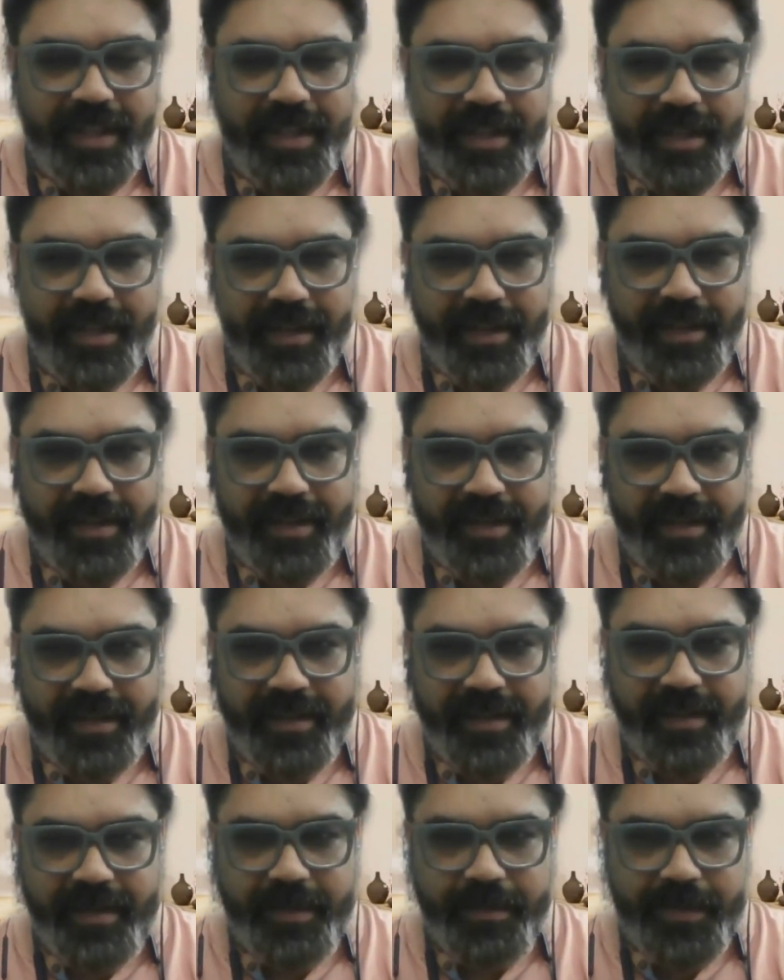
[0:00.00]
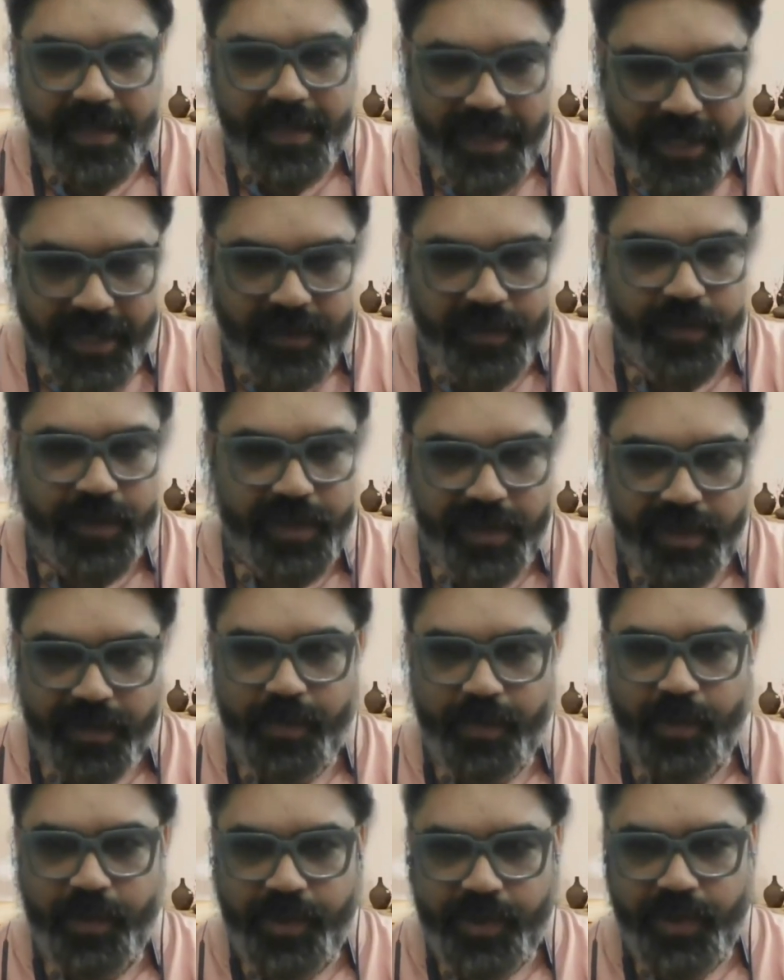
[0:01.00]
And thanks for the
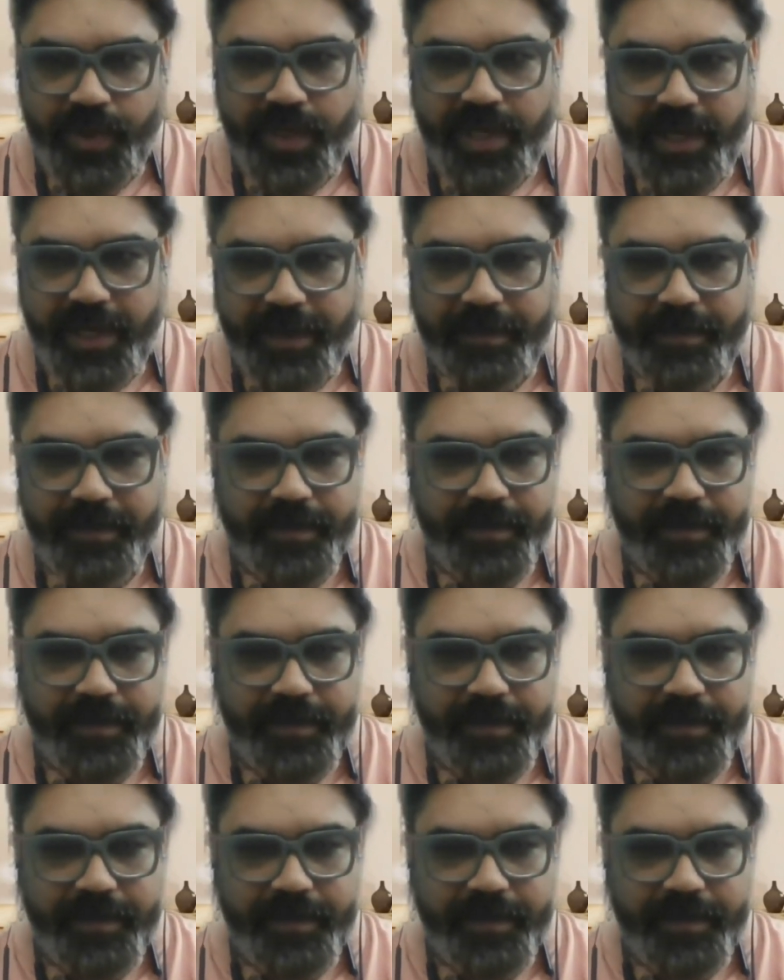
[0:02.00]
opportunity.